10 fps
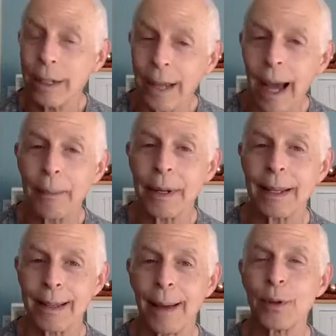uncommon
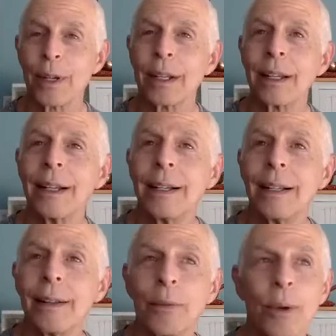exception
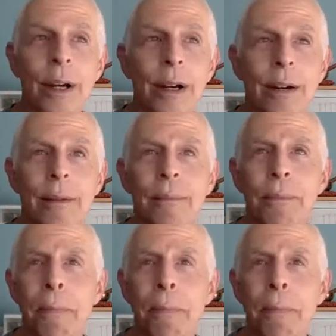where